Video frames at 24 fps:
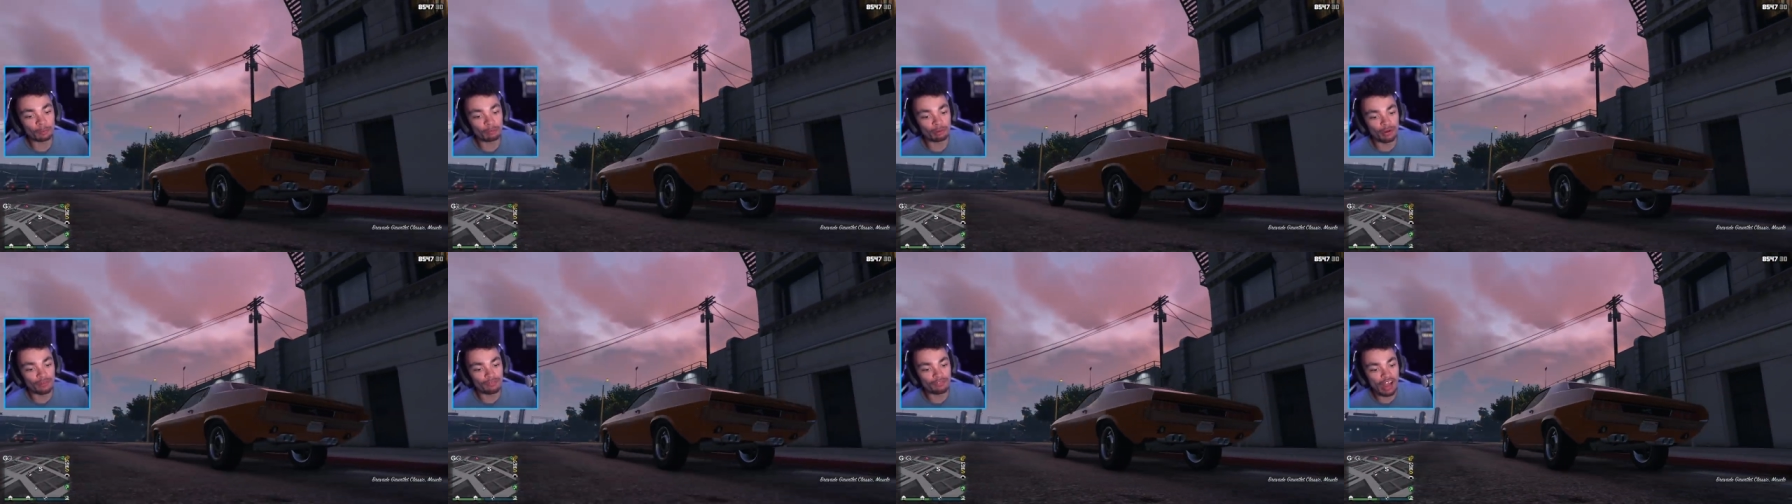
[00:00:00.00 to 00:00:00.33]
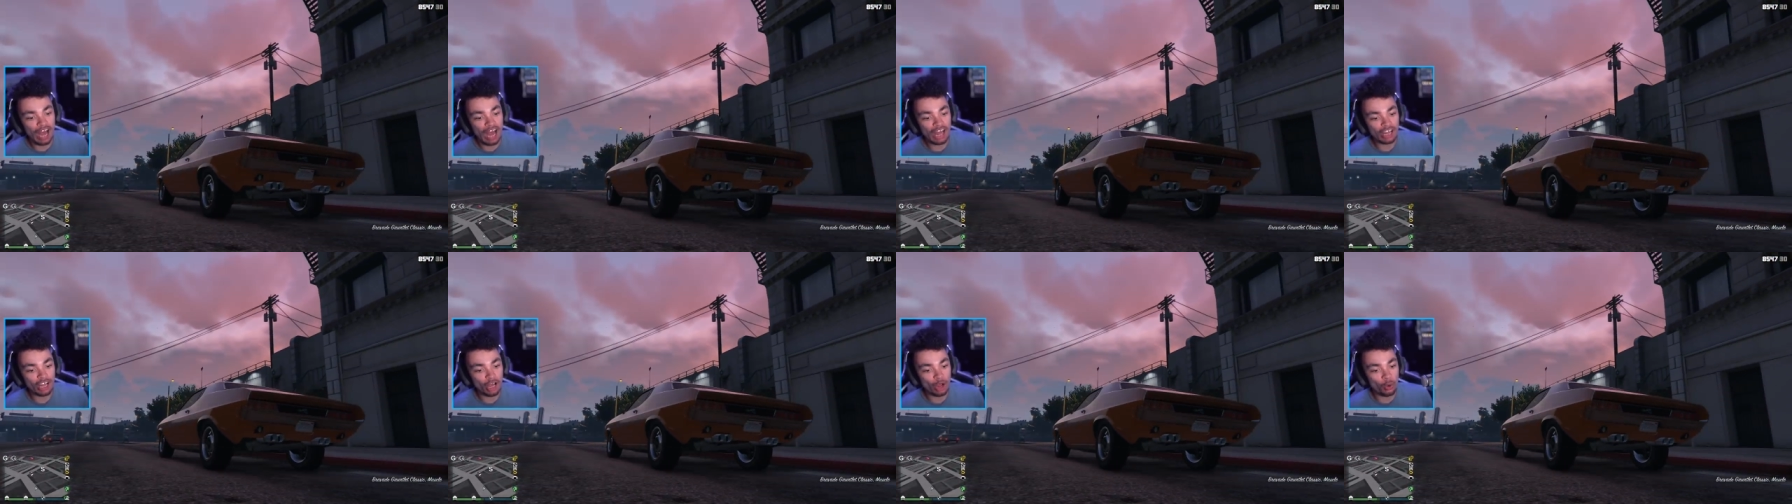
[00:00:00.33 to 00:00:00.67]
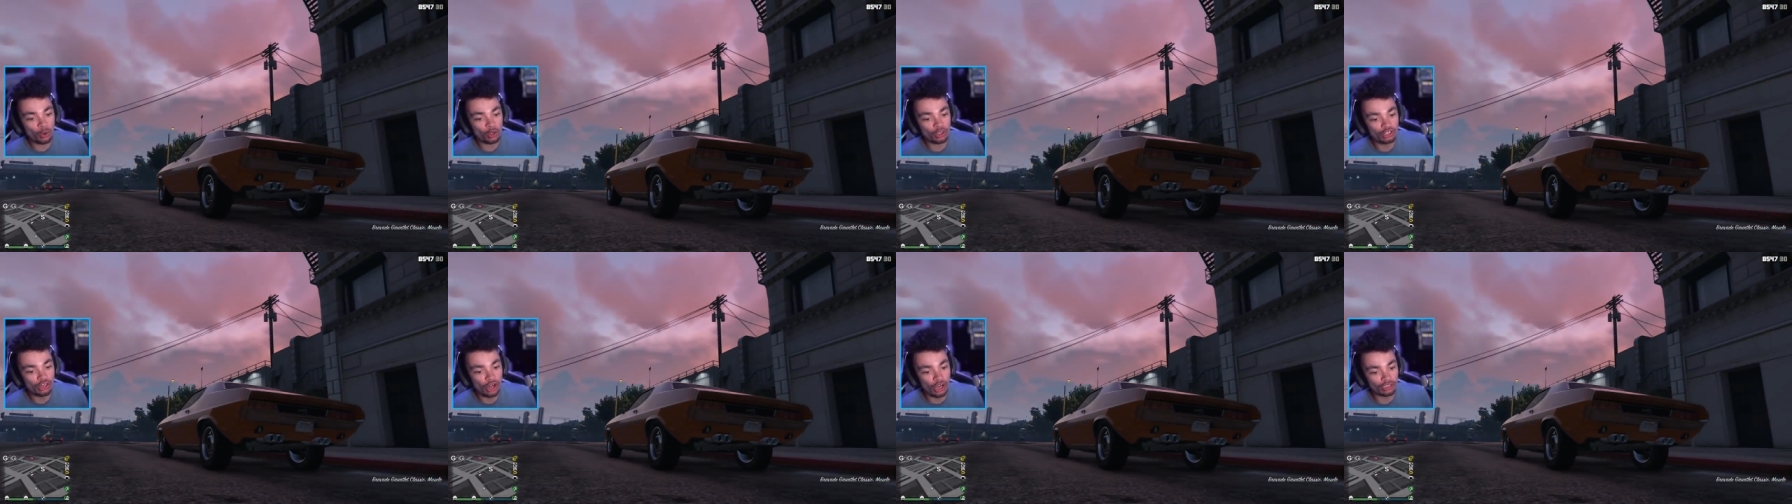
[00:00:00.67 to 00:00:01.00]

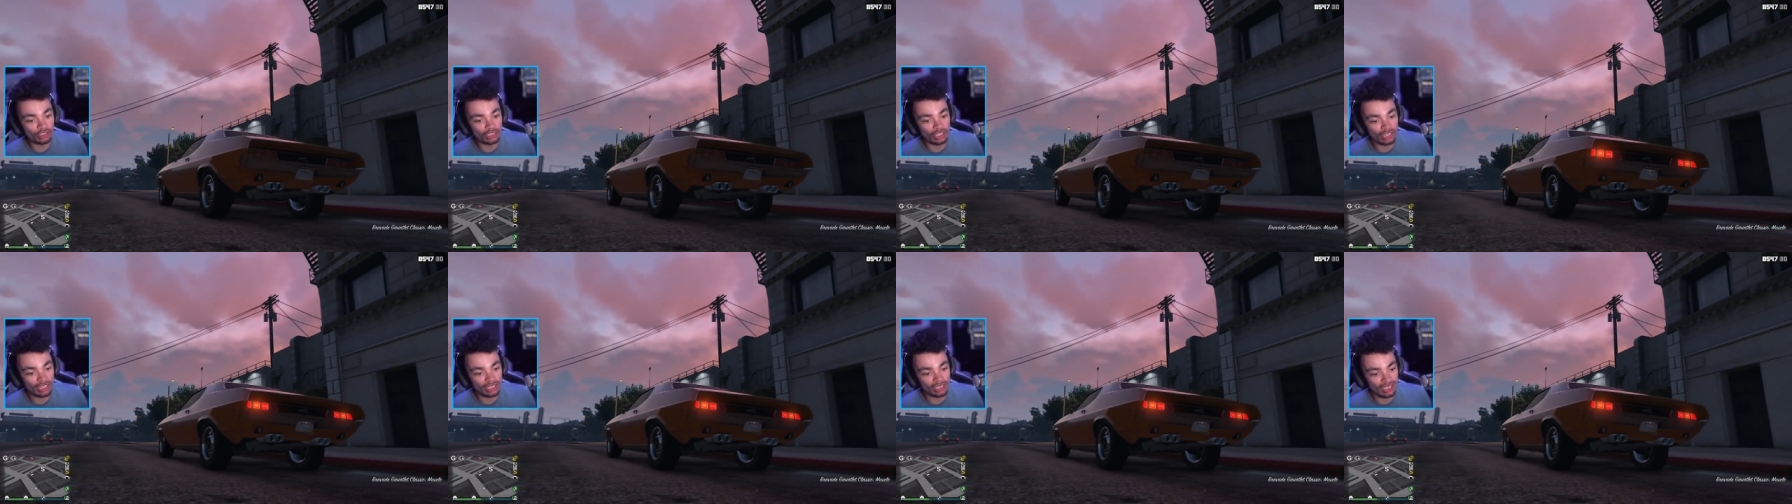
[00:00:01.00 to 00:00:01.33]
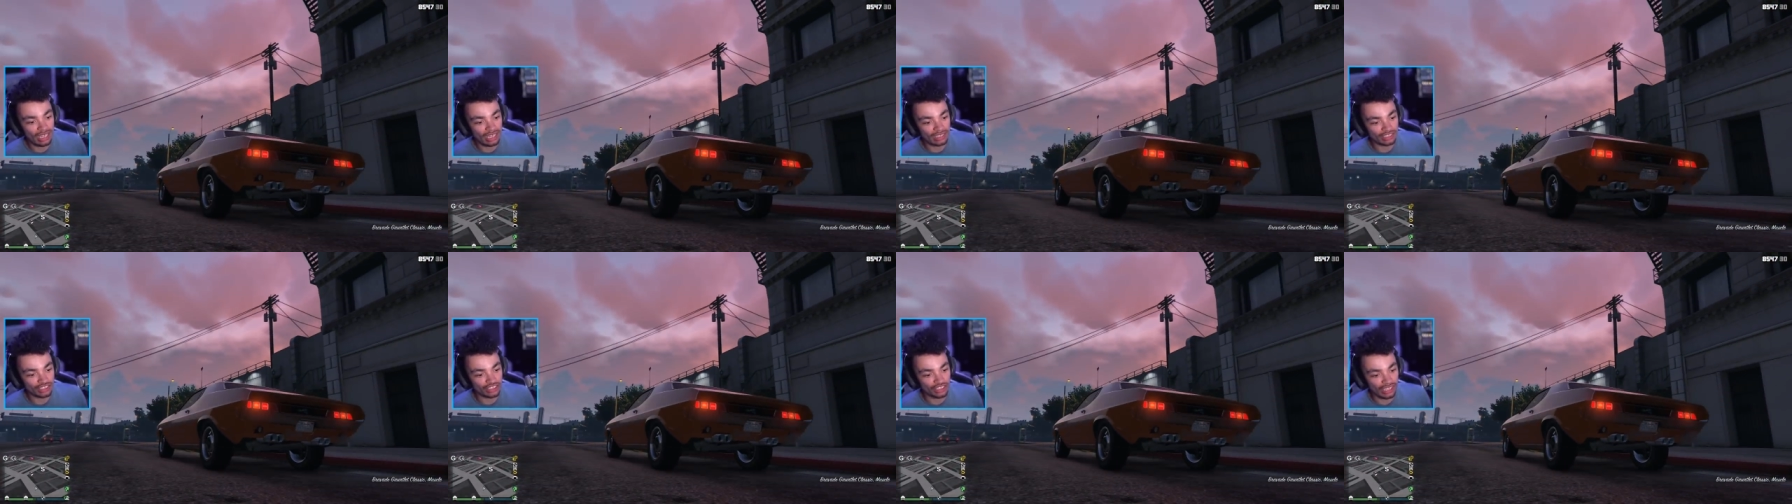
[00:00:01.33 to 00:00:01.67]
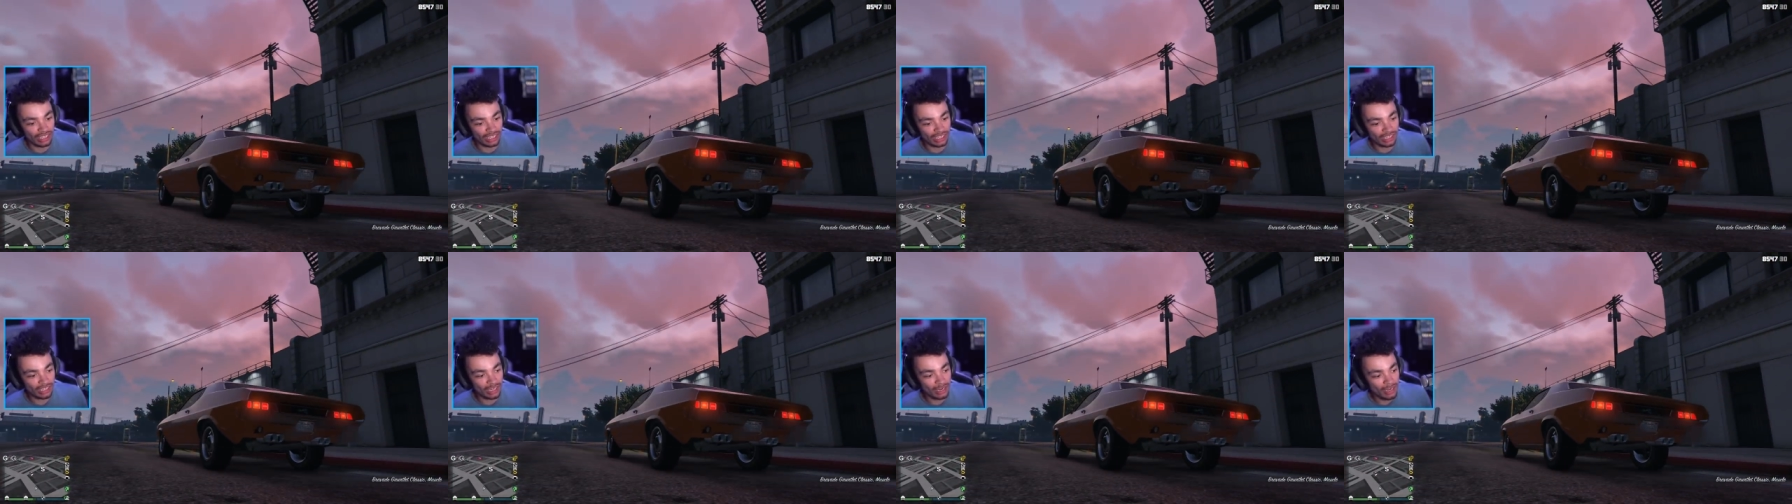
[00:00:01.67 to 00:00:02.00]
Bravado Gauntlet
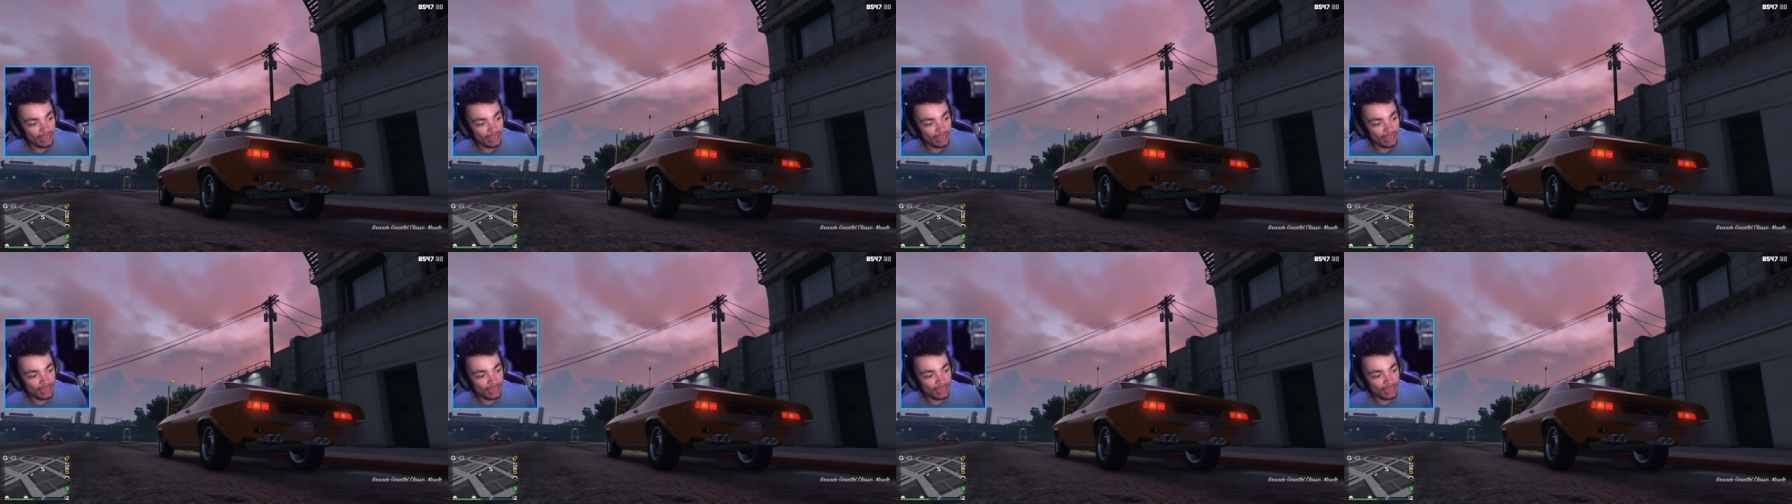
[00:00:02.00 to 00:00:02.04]
Classic.